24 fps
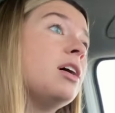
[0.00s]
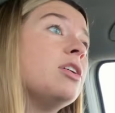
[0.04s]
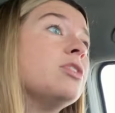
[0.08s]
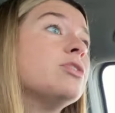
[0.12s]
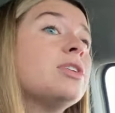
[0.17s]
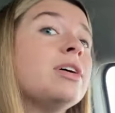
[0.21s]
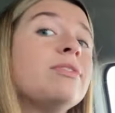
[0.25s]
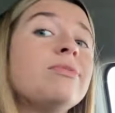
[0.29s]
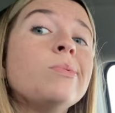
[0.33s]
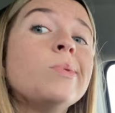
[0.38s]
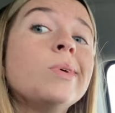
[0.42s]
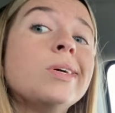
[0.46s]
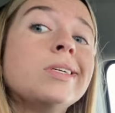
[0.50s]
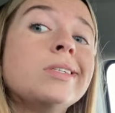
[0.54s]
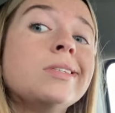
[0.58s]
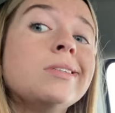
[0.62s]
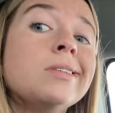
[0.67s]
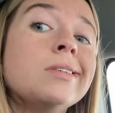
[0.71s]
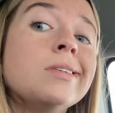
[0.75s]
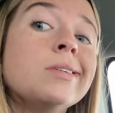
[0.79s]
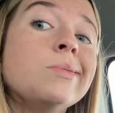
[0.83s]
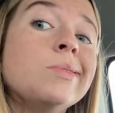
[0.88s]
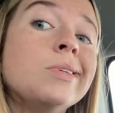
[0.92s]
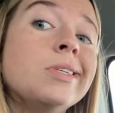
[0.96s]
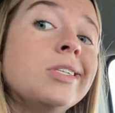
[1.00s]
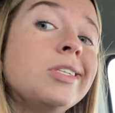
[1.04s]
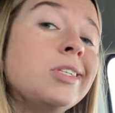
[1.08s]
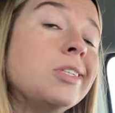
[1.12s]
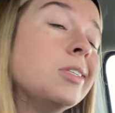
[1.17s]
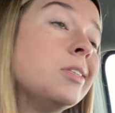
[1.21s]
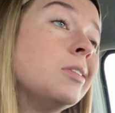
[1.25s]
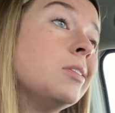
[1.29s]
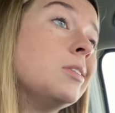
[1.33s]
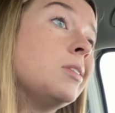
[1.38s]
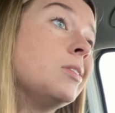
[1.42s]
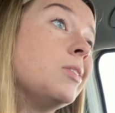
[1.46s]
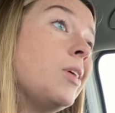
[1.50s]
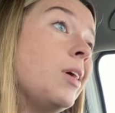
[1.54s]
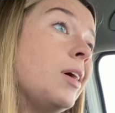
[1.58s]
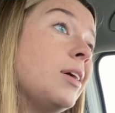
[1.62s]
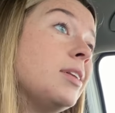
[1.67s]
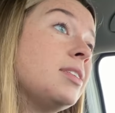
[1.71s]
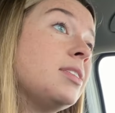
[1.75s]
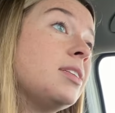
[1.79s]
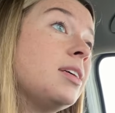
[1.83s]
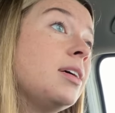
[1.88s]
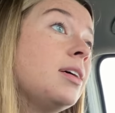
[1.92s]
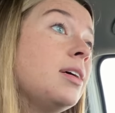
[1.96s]
Also, I have like zit on my chin, so
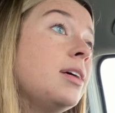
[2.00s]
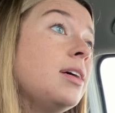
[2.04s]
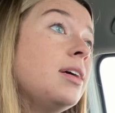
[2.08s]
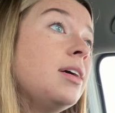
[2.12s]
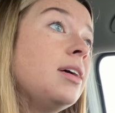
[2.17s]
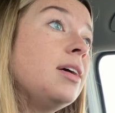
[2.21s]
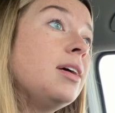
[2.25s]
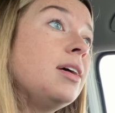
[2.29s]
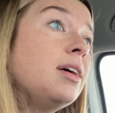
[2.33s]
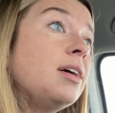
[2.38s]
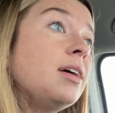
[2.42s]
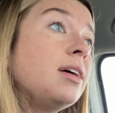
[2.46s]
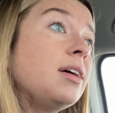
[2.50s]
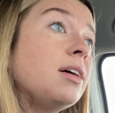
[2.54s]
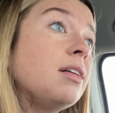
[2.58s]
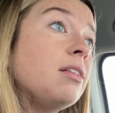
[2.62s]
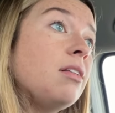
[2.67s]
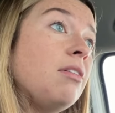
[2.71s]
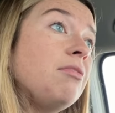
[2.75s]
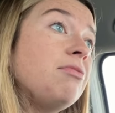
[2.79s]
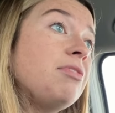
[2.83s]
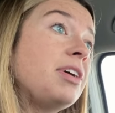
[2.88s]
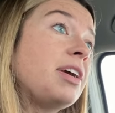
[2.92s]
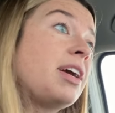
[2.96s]
that's lovely.